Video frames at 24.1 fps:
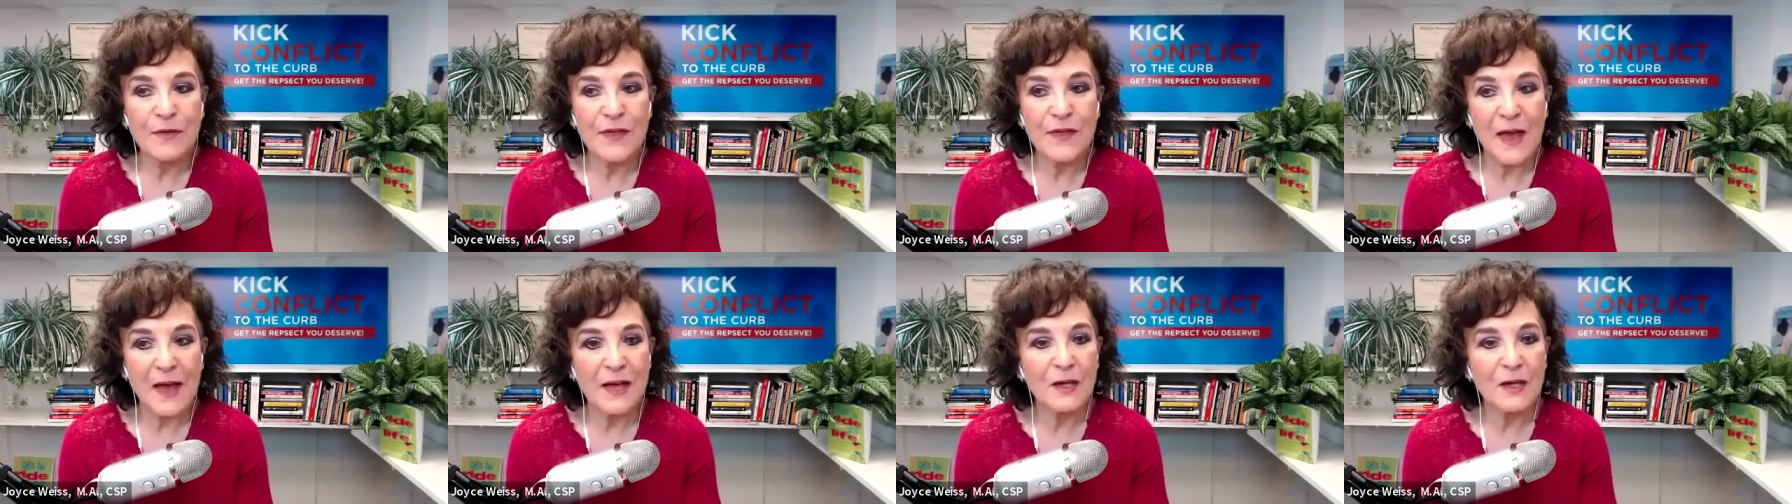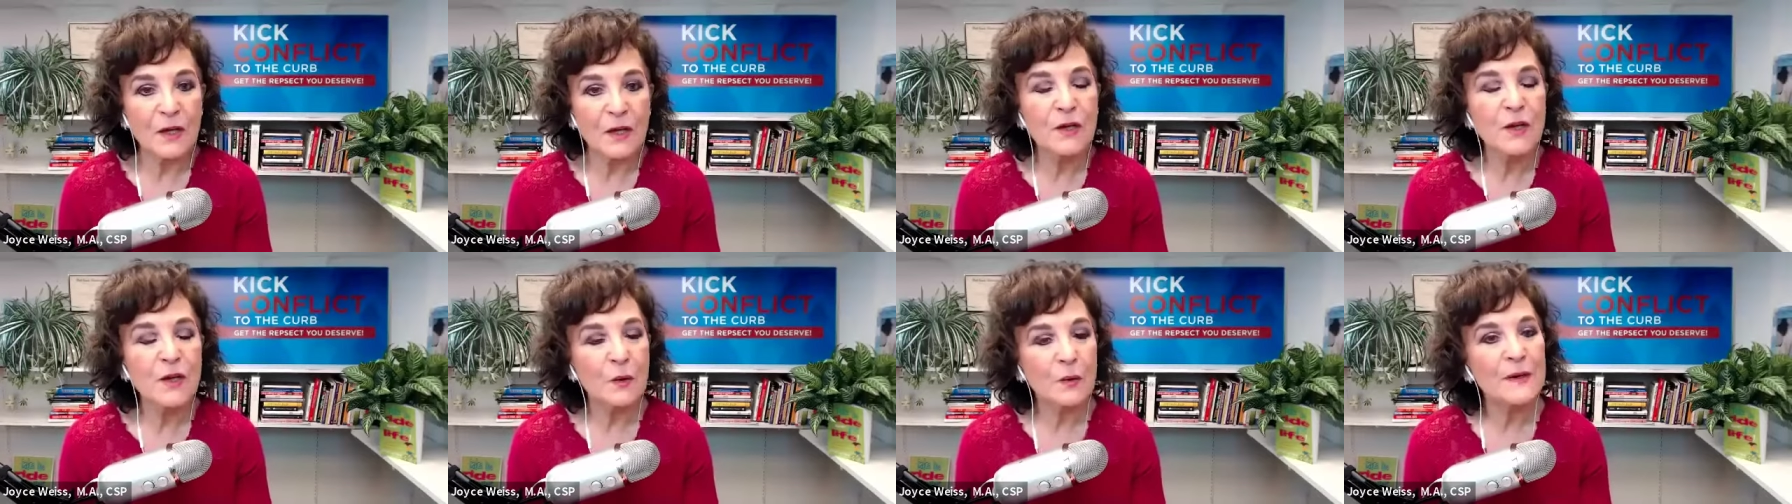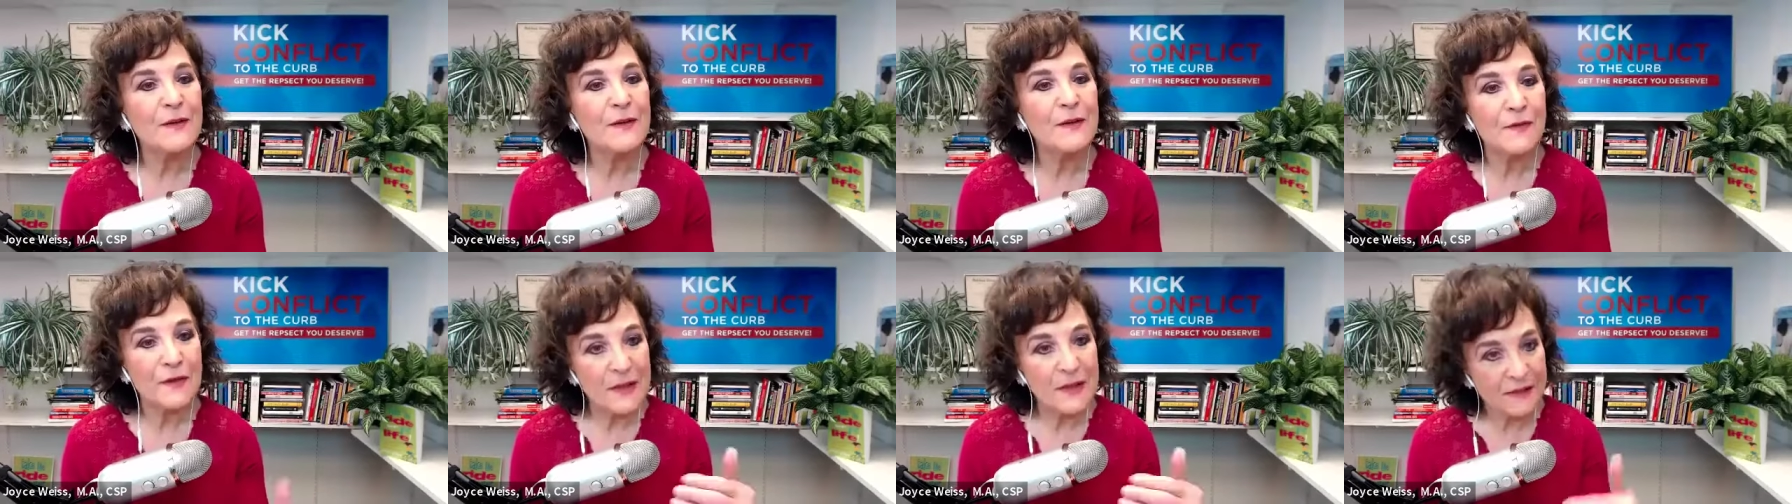that you're
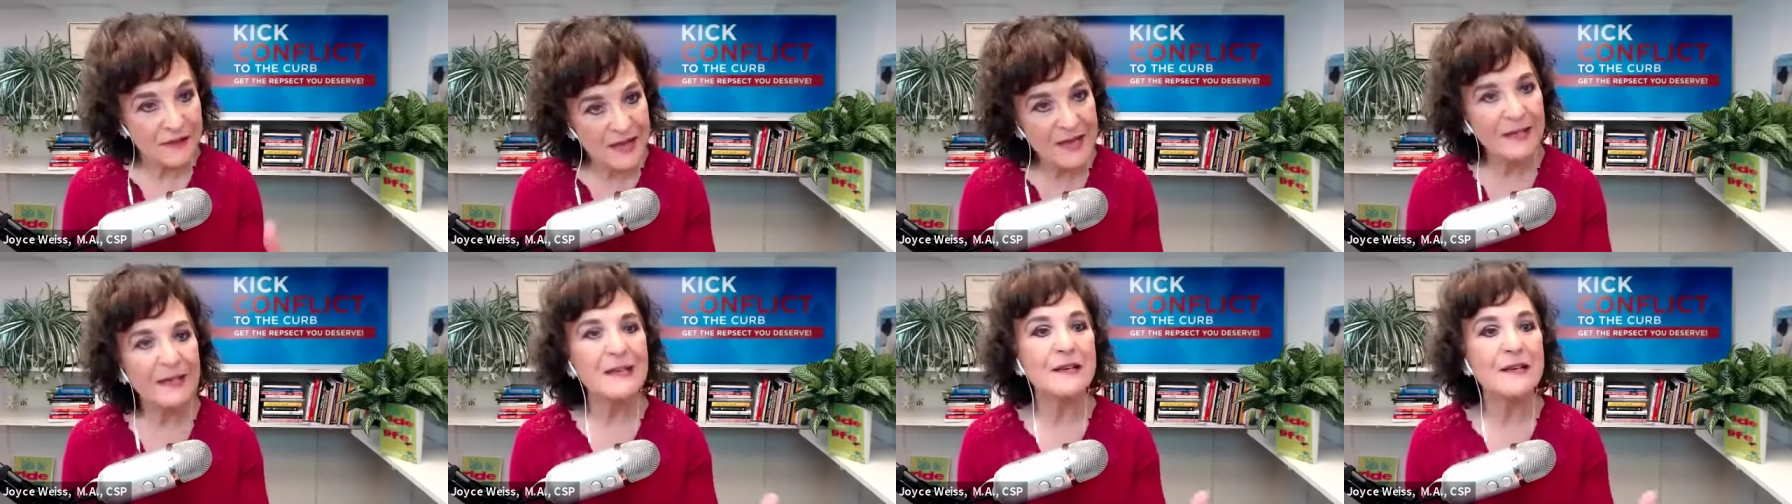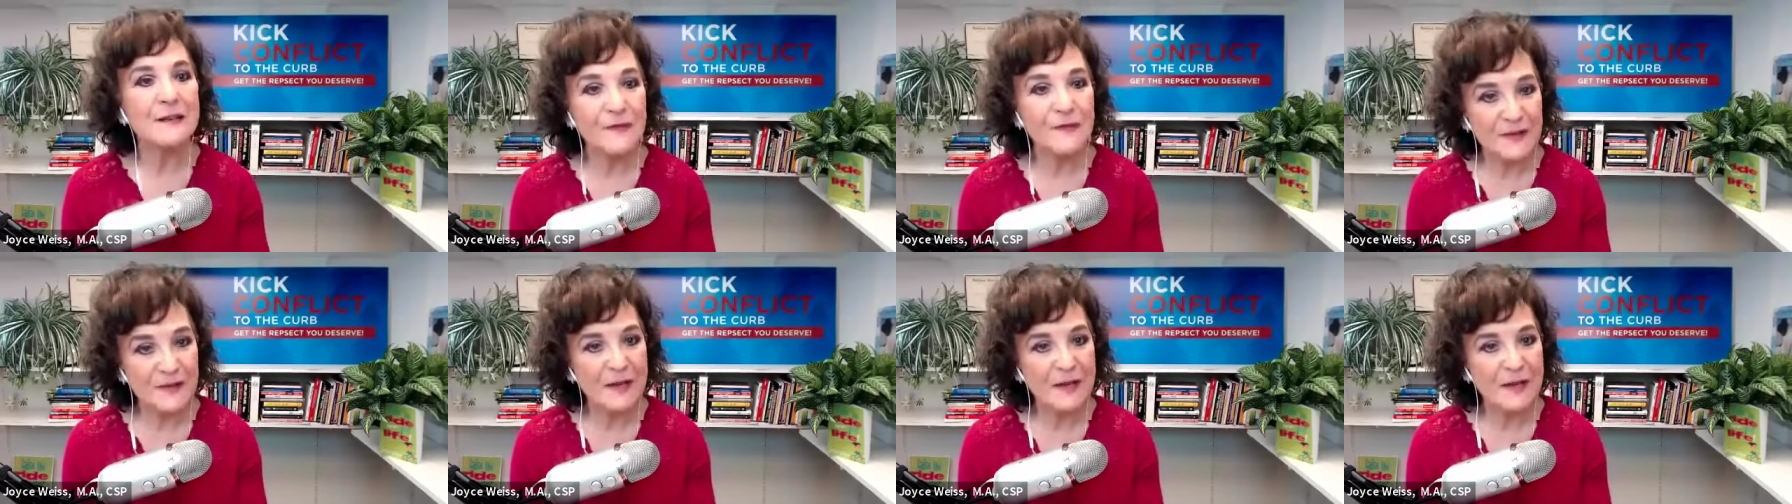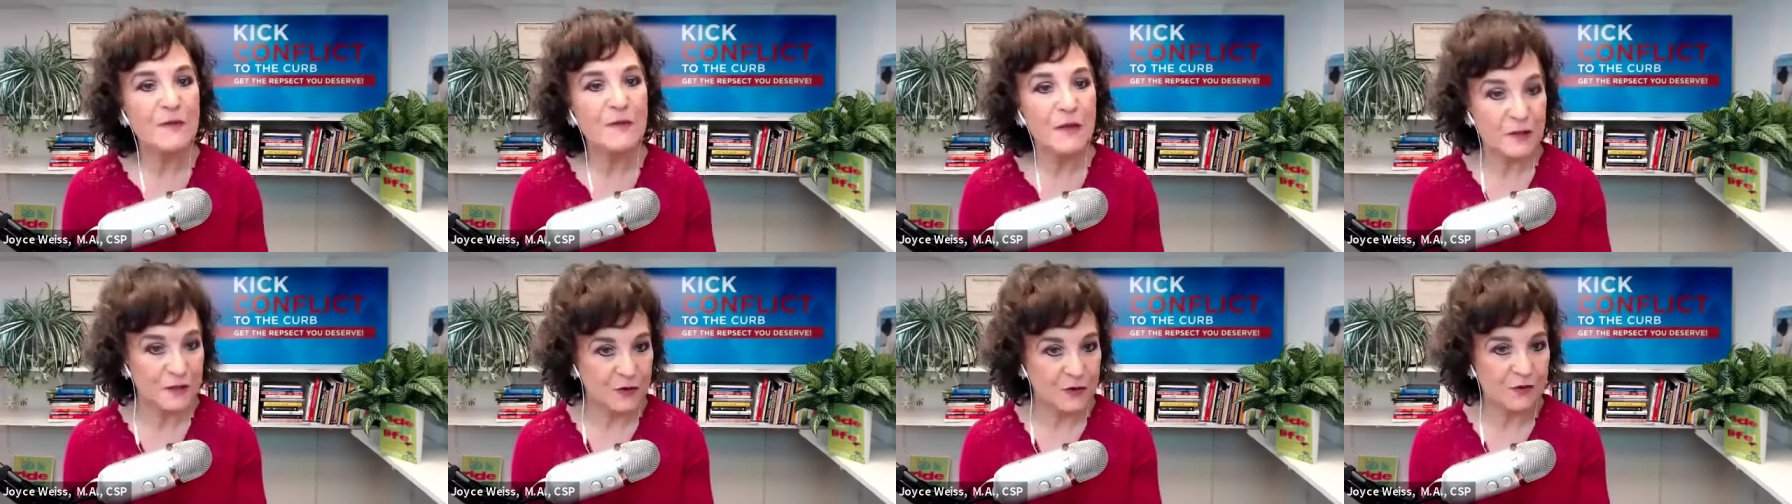even thinking of some
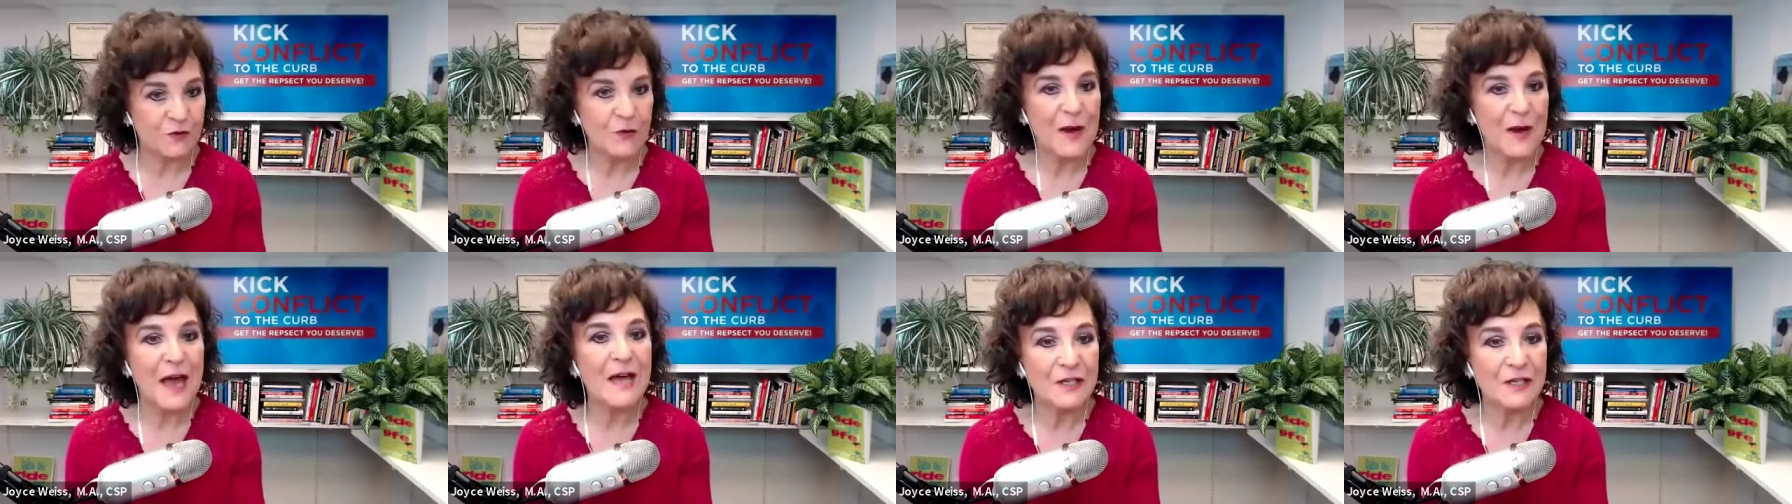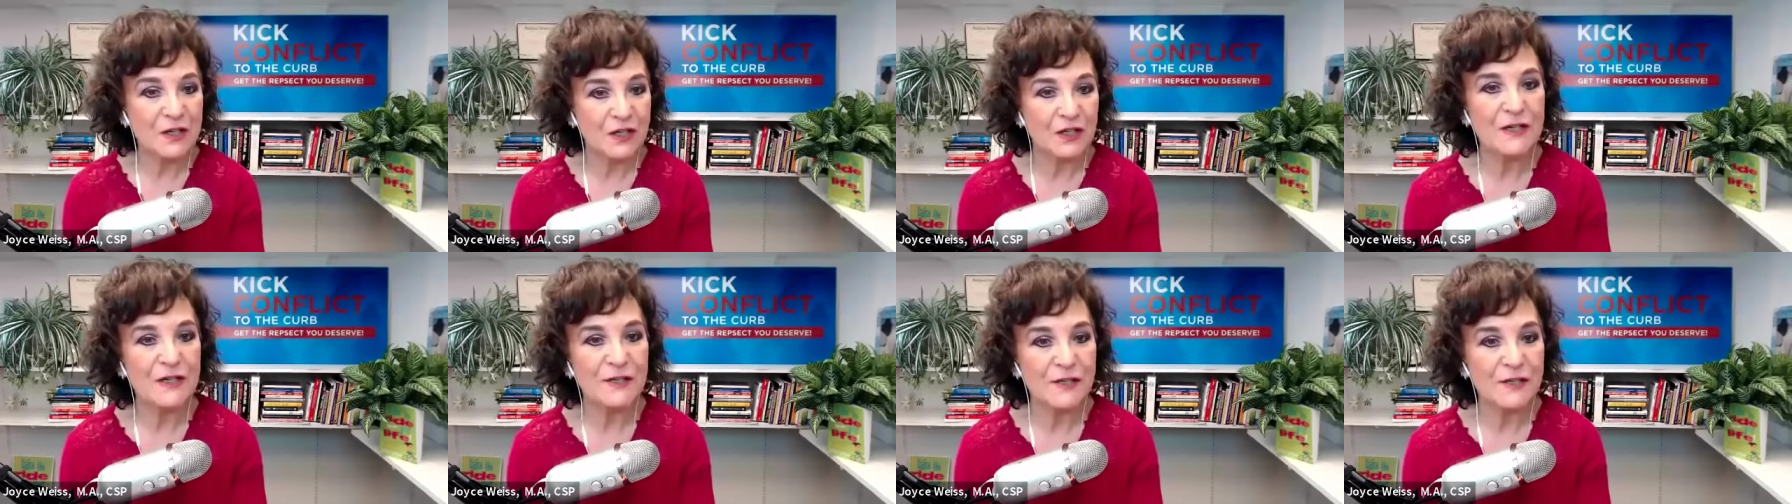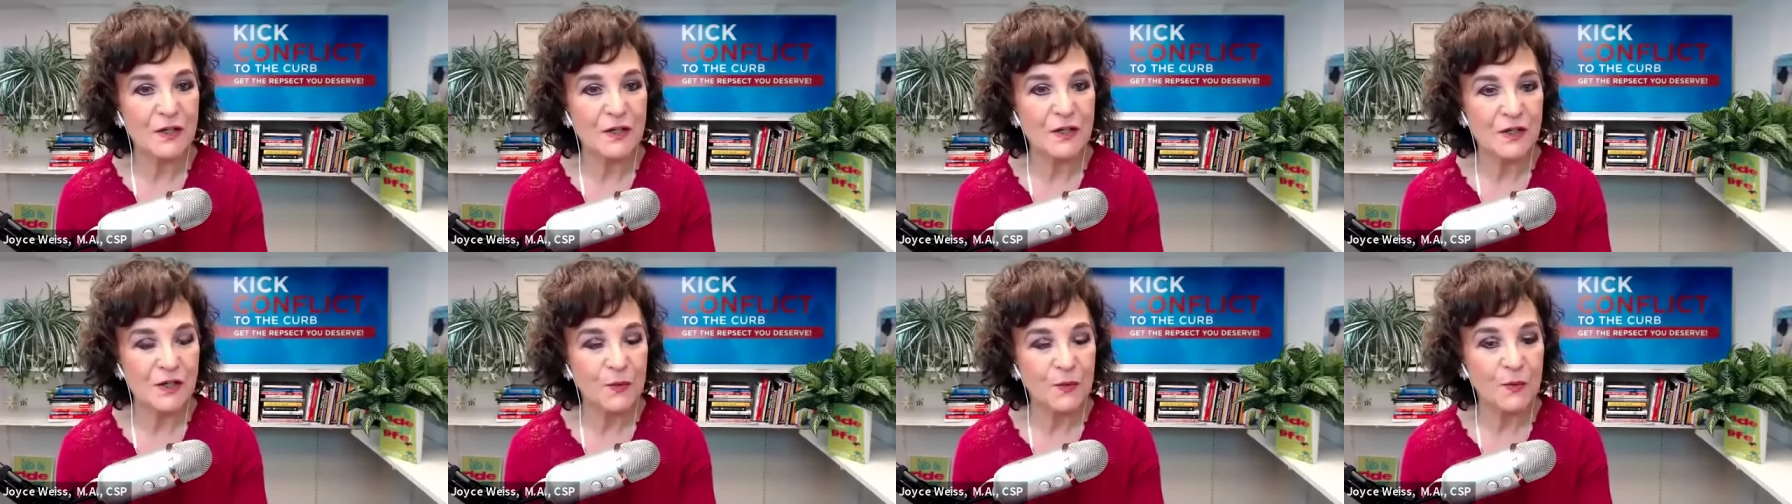of the strategies
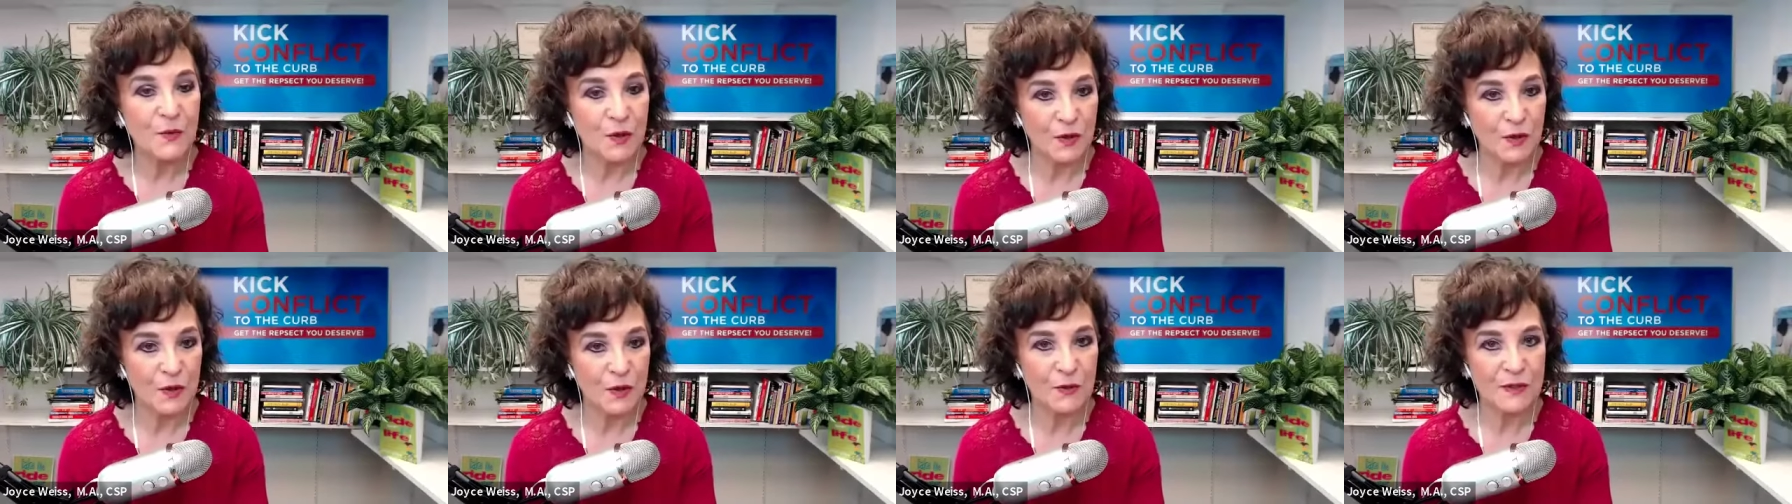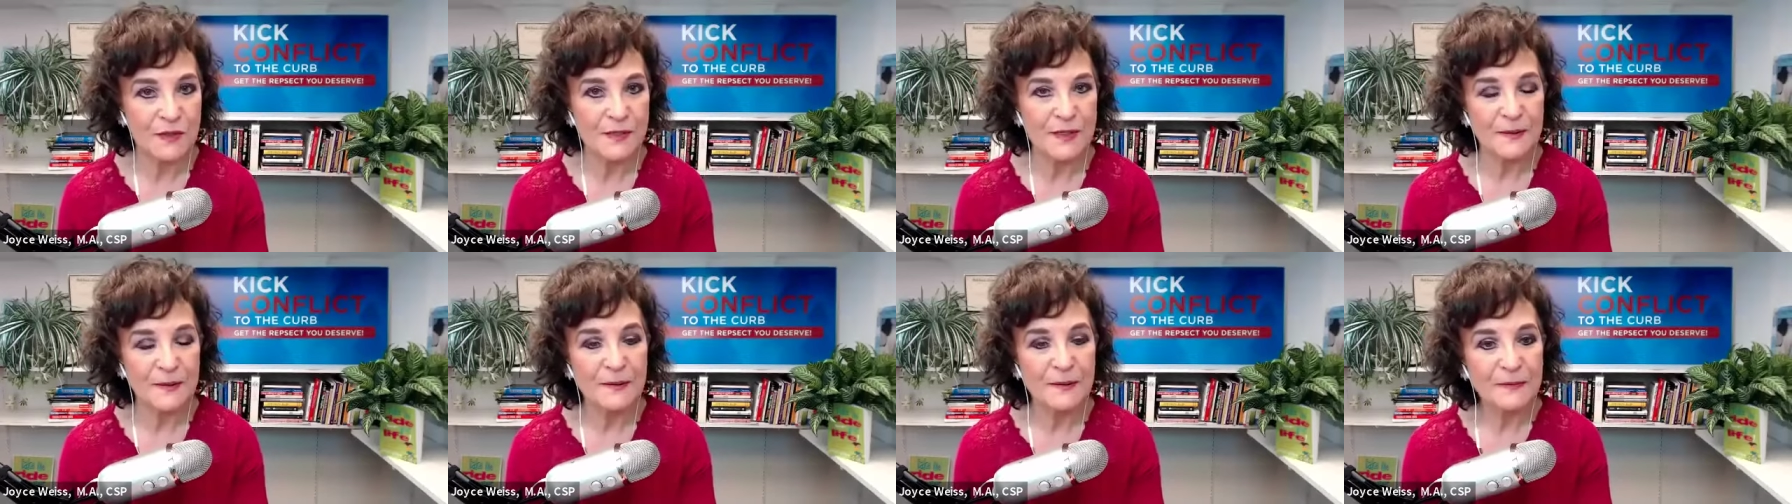that you learned?